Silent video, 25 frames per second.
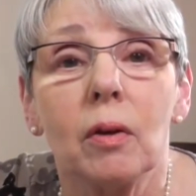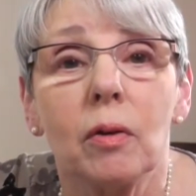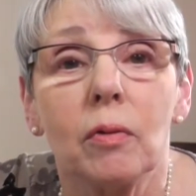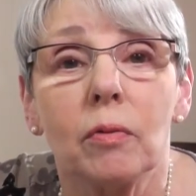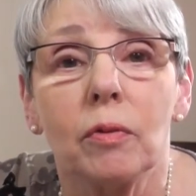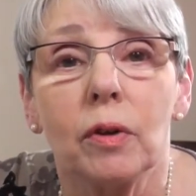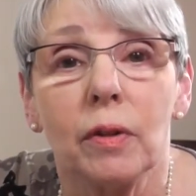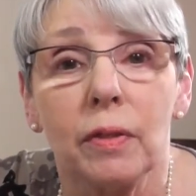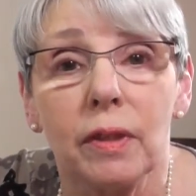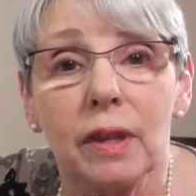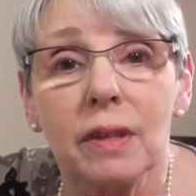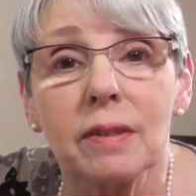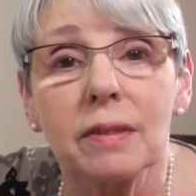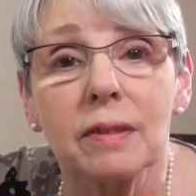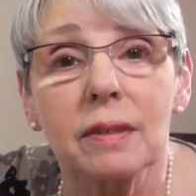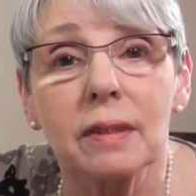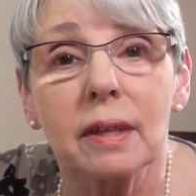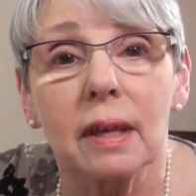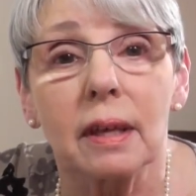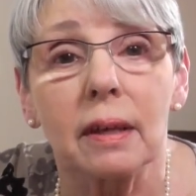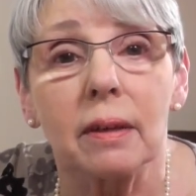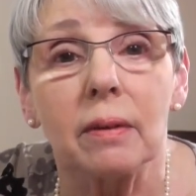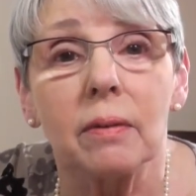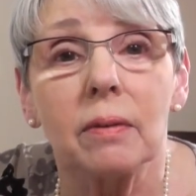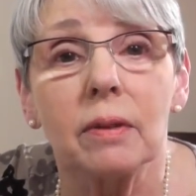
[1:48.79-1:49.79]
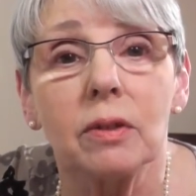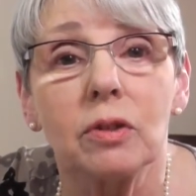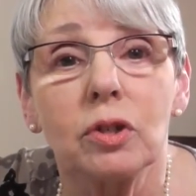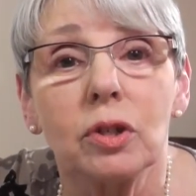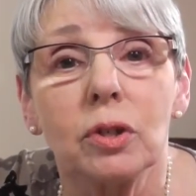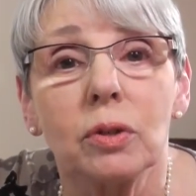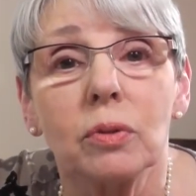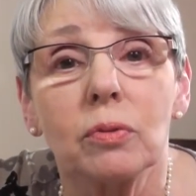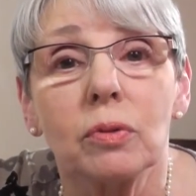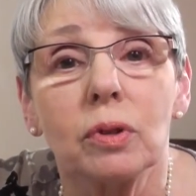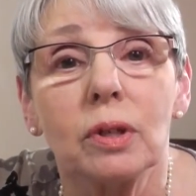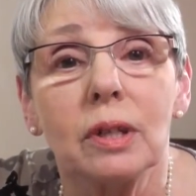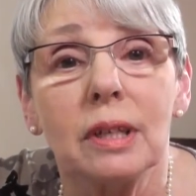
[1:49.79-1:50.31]
For this skill, the
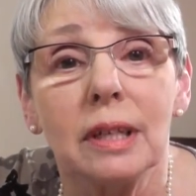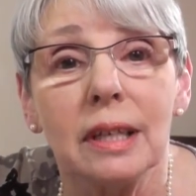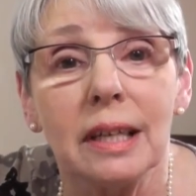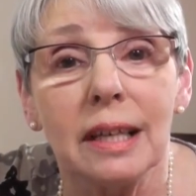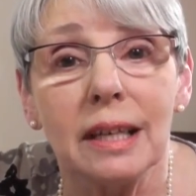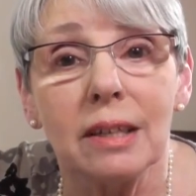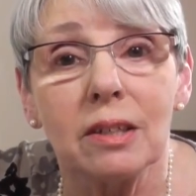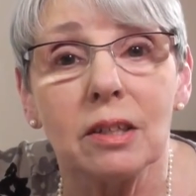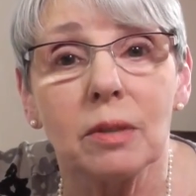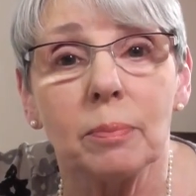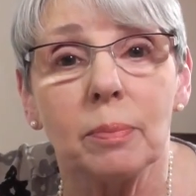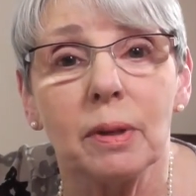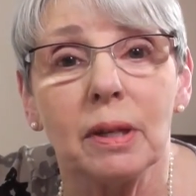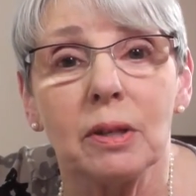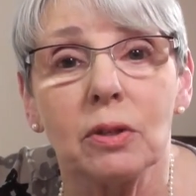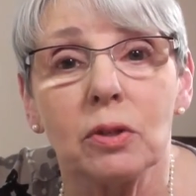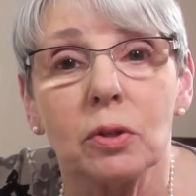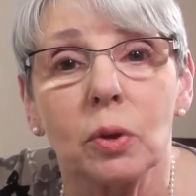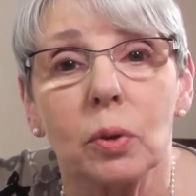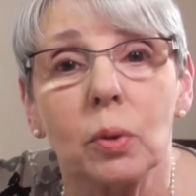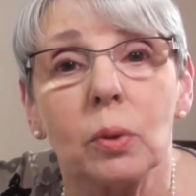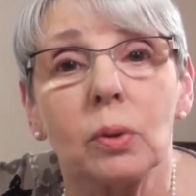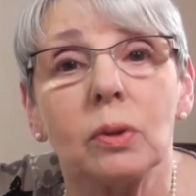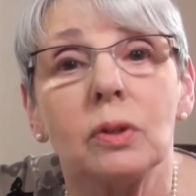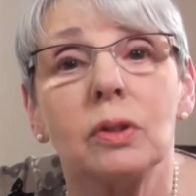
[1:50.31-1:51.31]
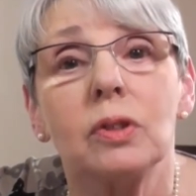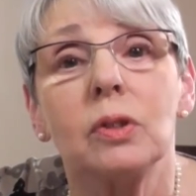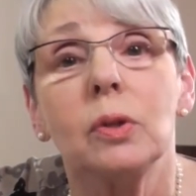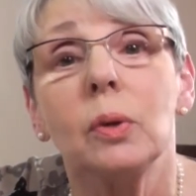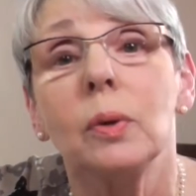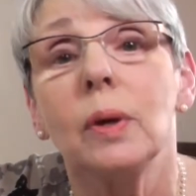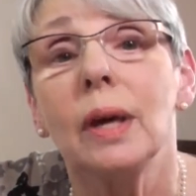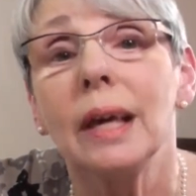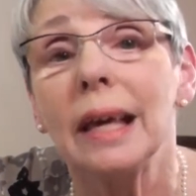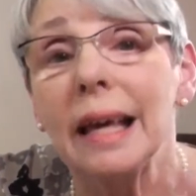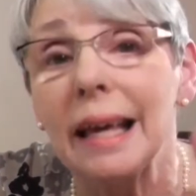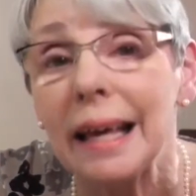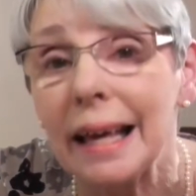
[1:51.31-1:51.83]
children need to be taught to
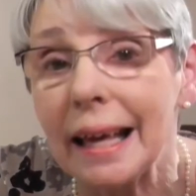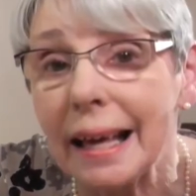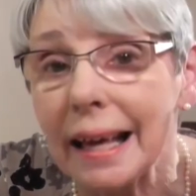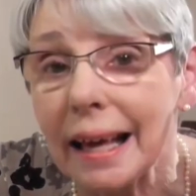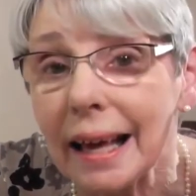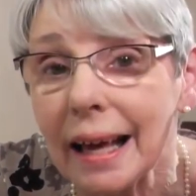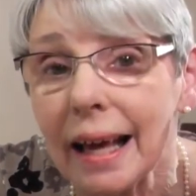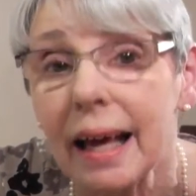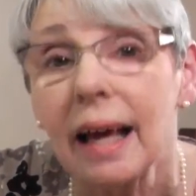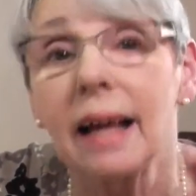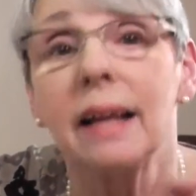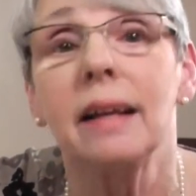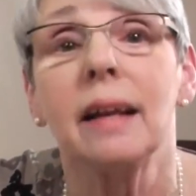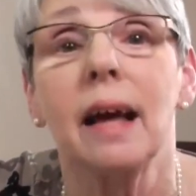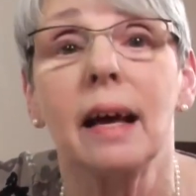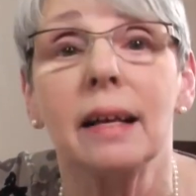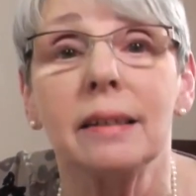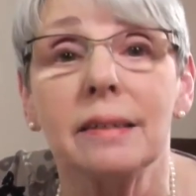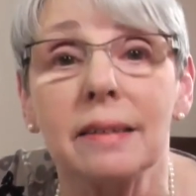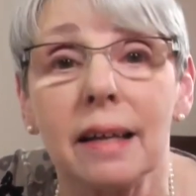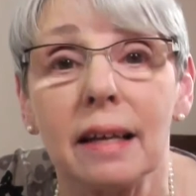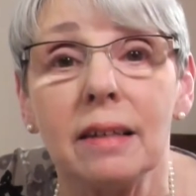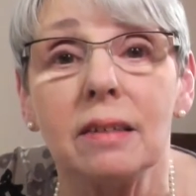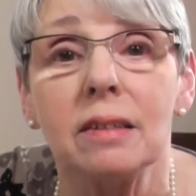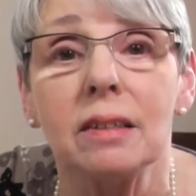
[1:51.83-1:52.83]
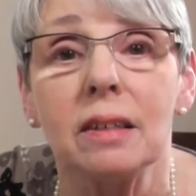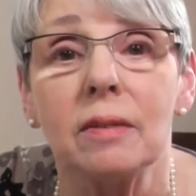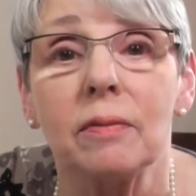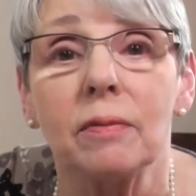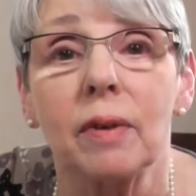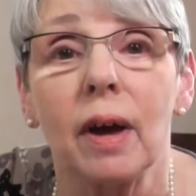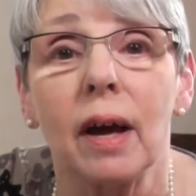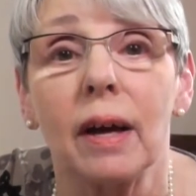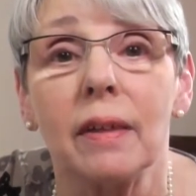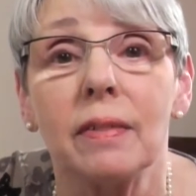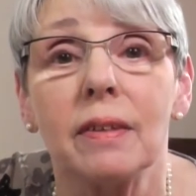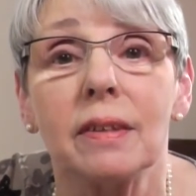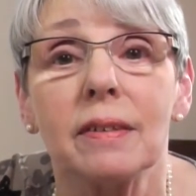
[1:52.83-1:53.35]
hear and
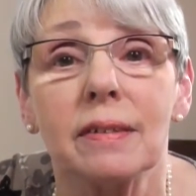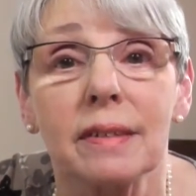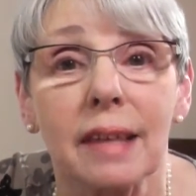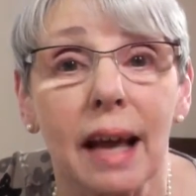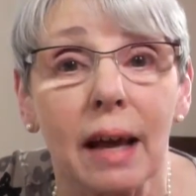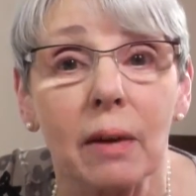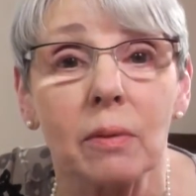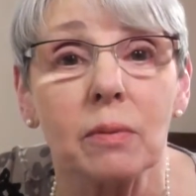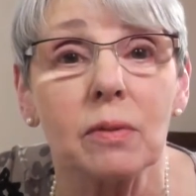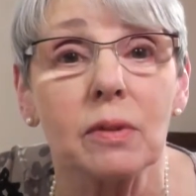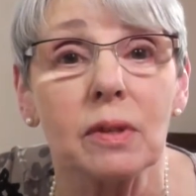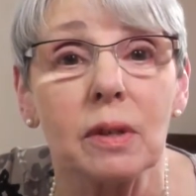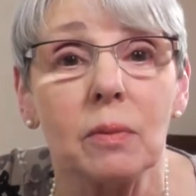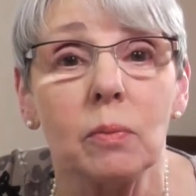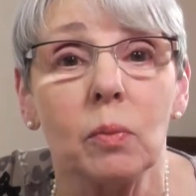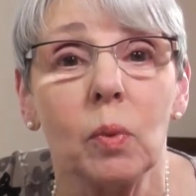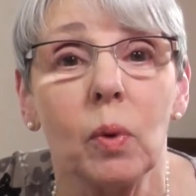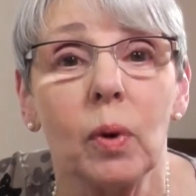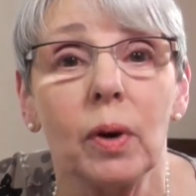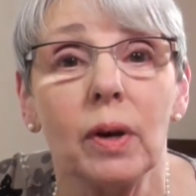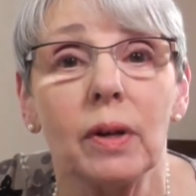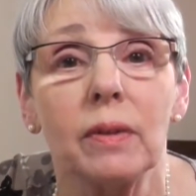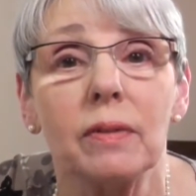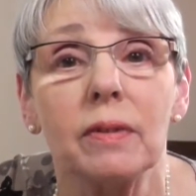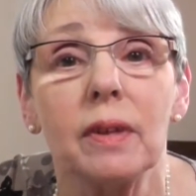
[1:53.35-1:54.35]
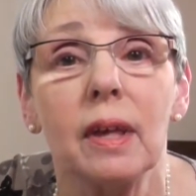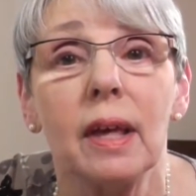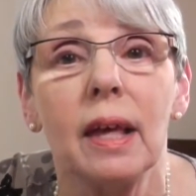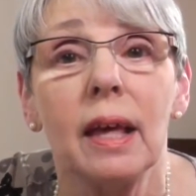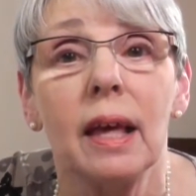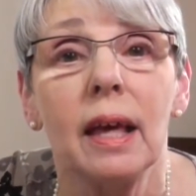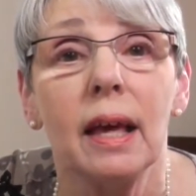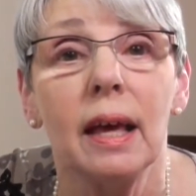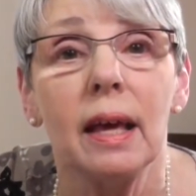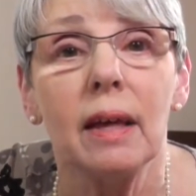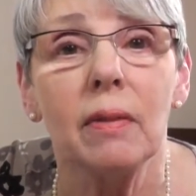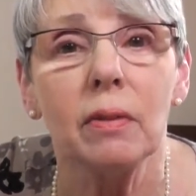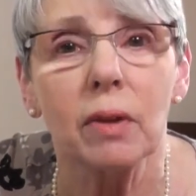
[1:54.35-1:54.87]
identify the sounds in words
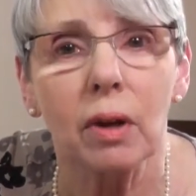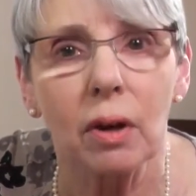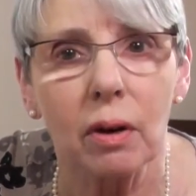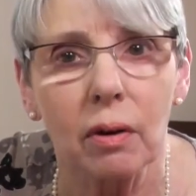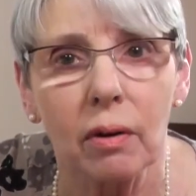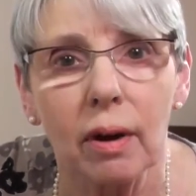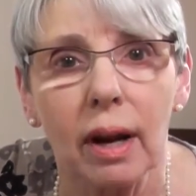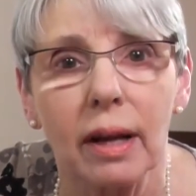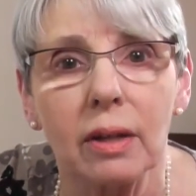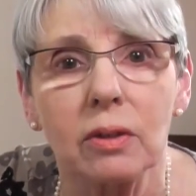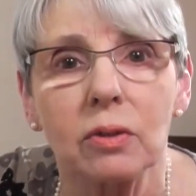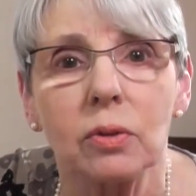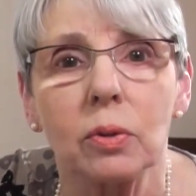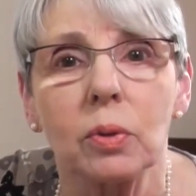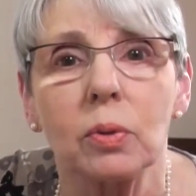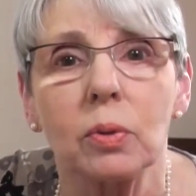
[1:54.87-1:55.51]
in the correct